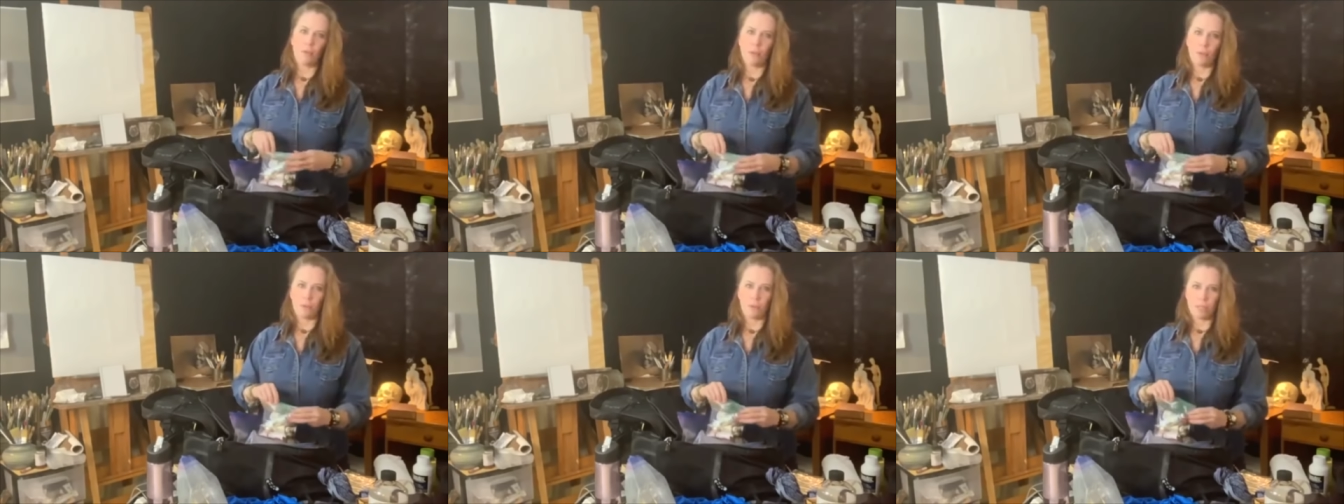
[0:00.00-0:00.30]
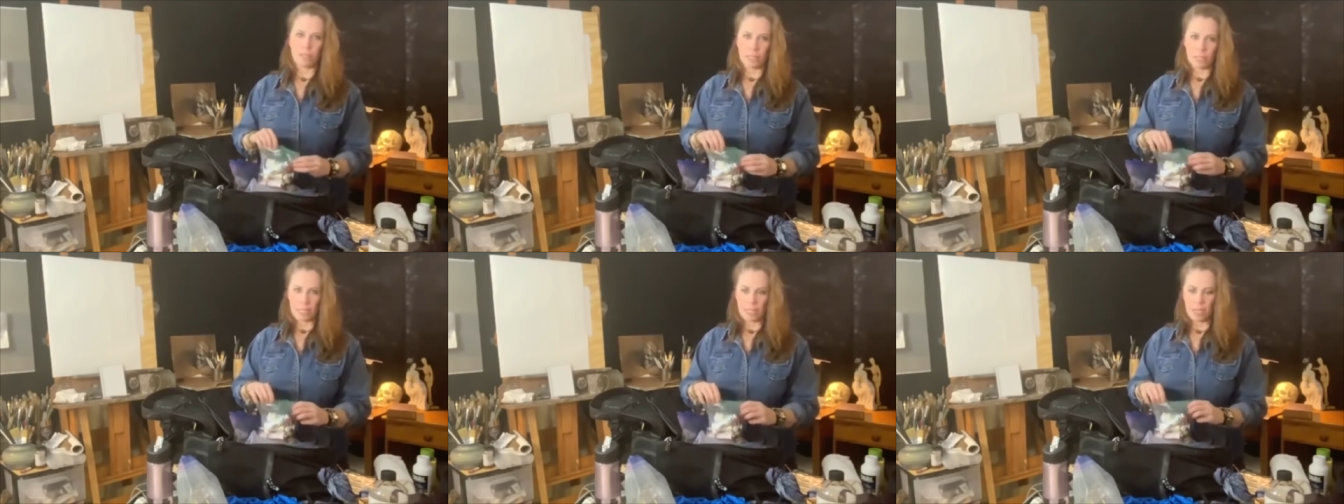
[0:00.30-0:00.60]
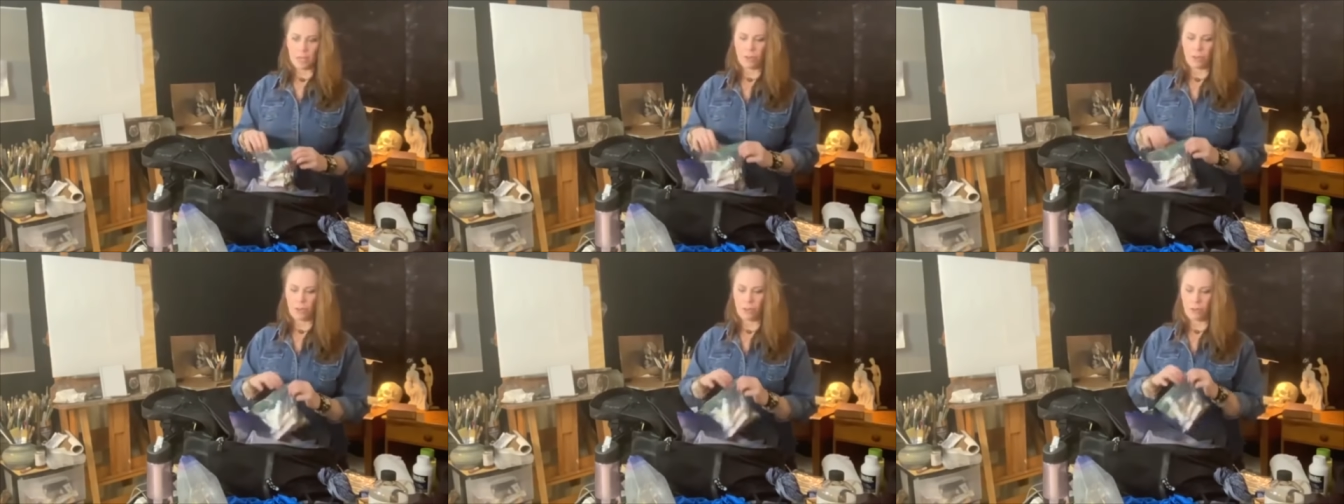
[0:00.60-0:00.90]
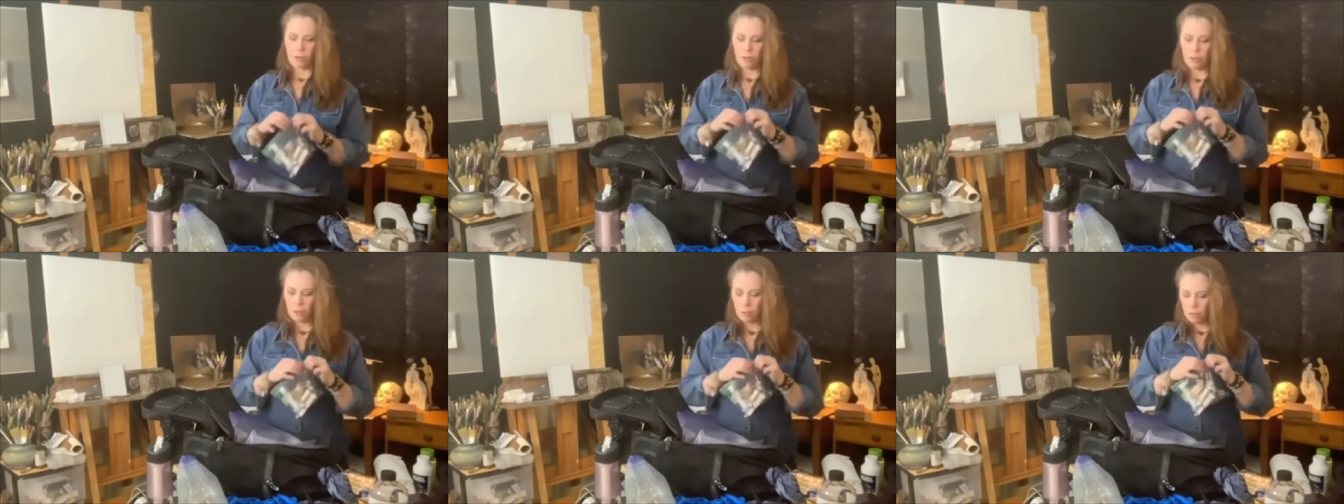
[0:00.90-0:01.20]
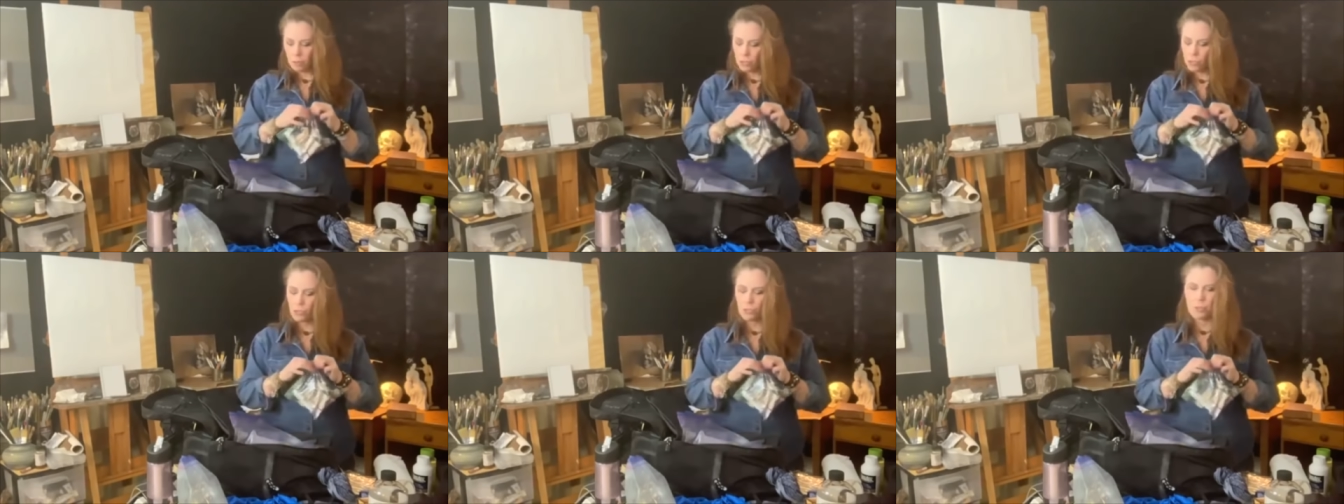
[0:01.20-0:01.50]
with the standard
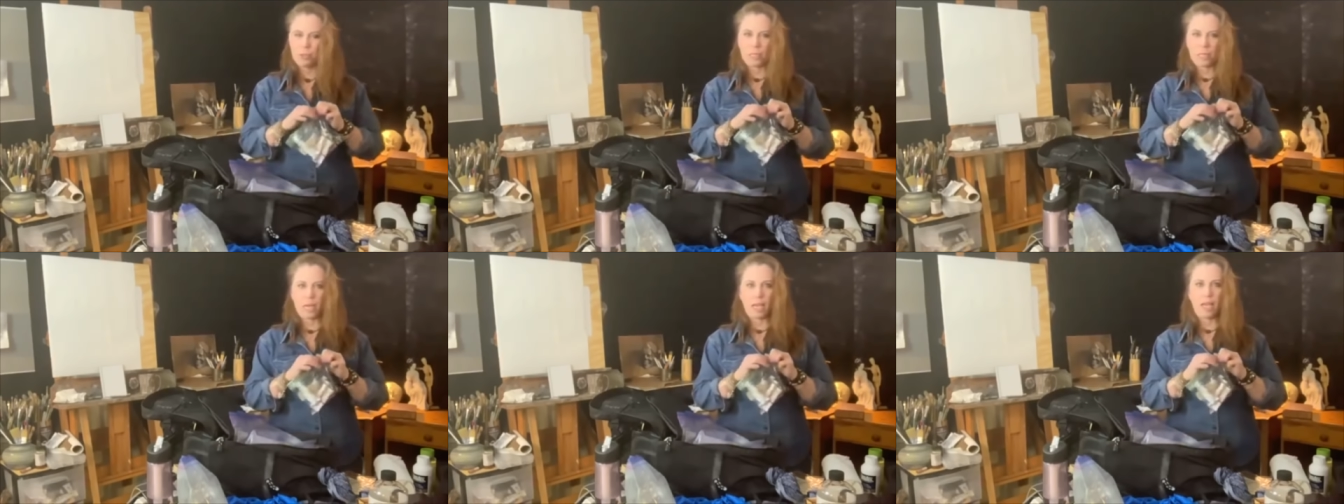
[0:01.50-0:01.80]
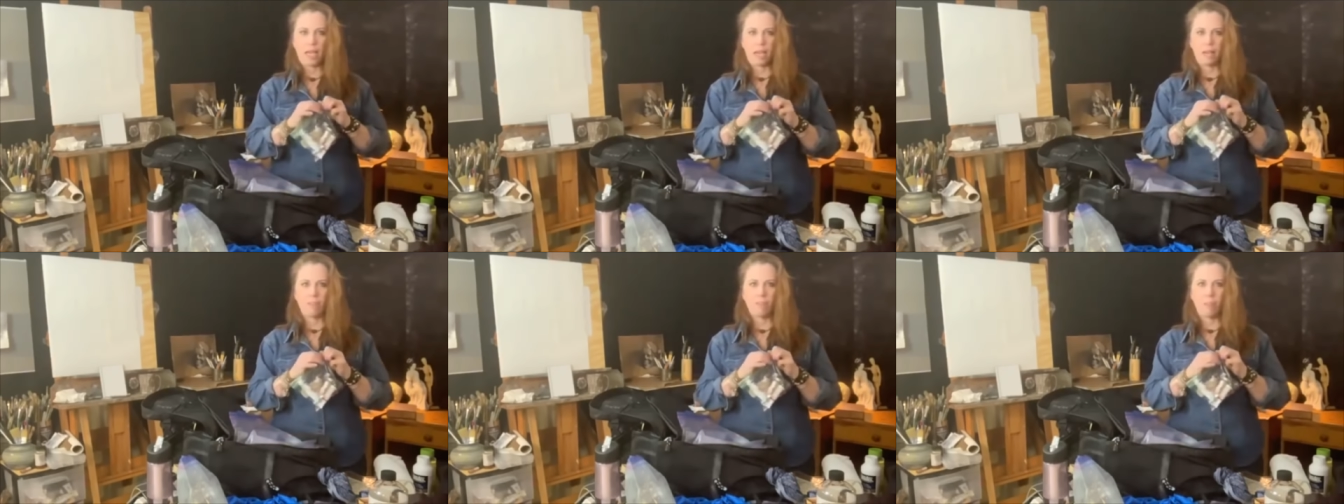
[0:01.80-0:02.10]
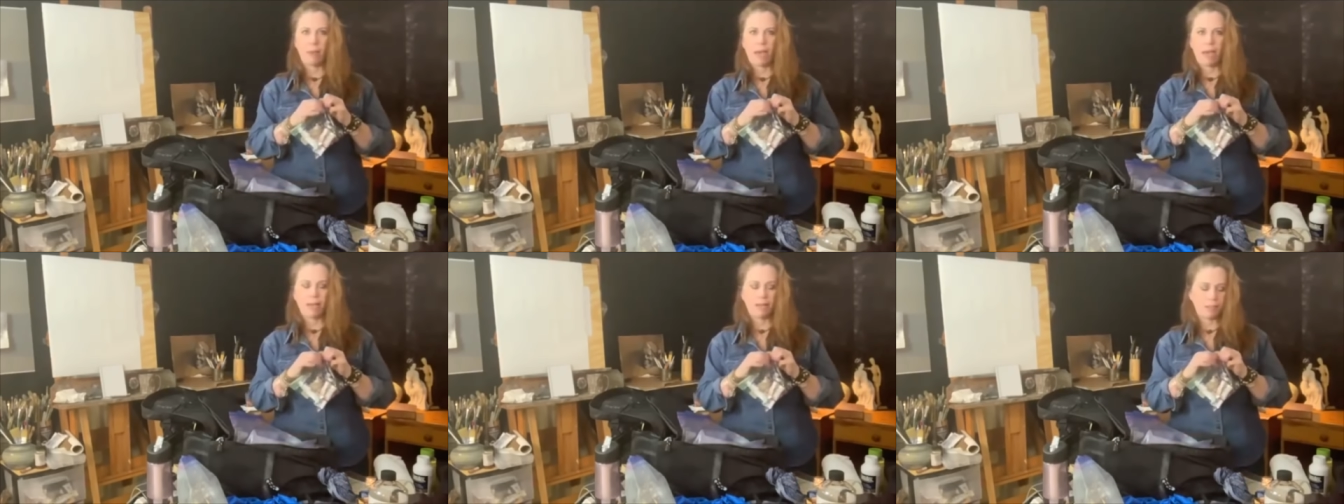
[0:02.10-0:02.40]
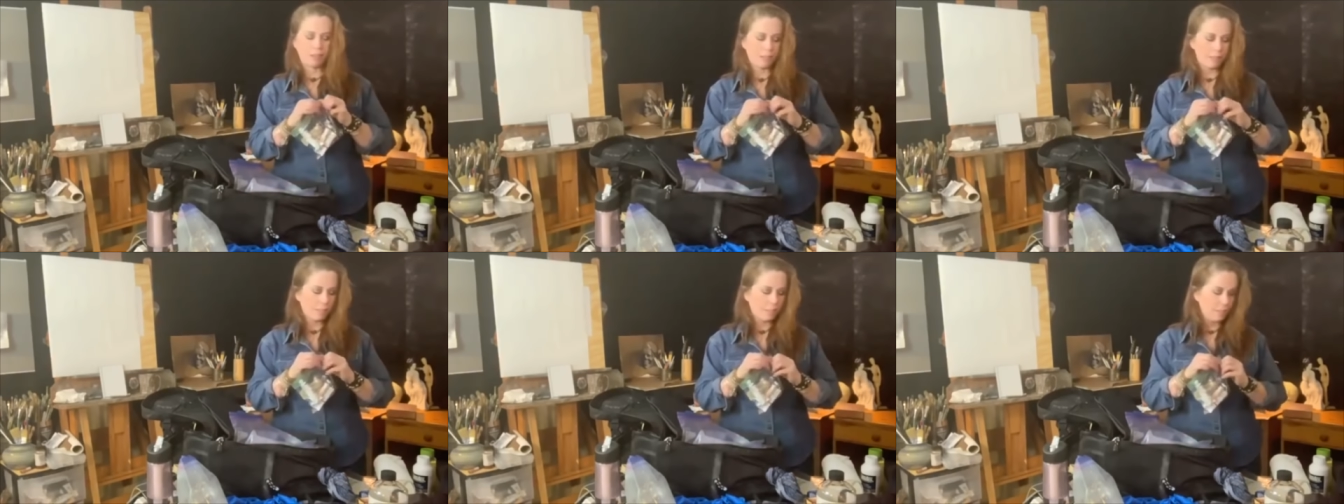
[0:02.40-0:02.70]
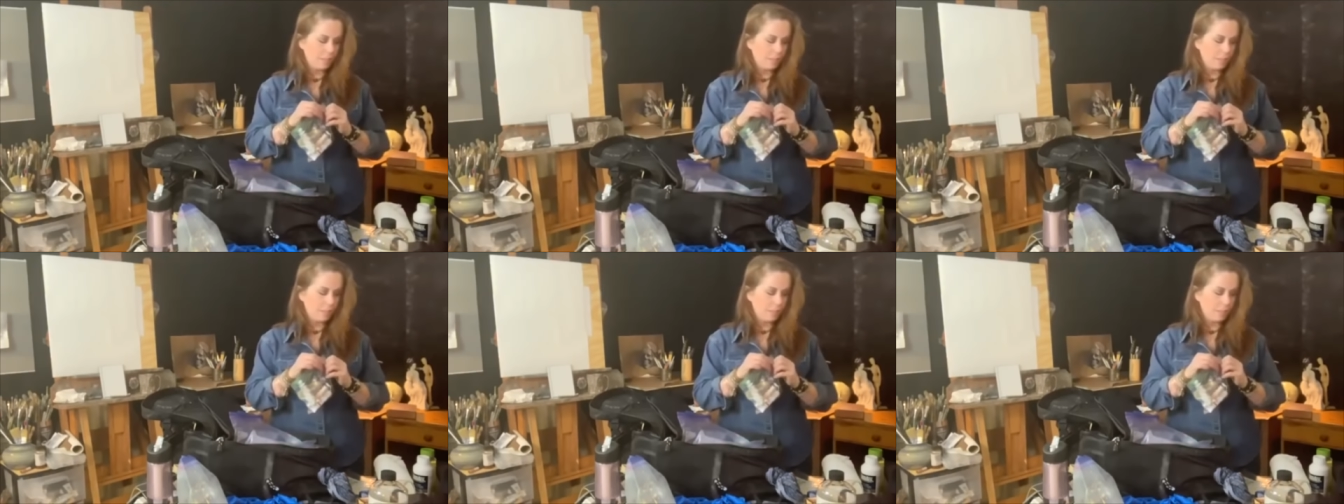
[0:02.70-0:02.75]
tubes that I have packed.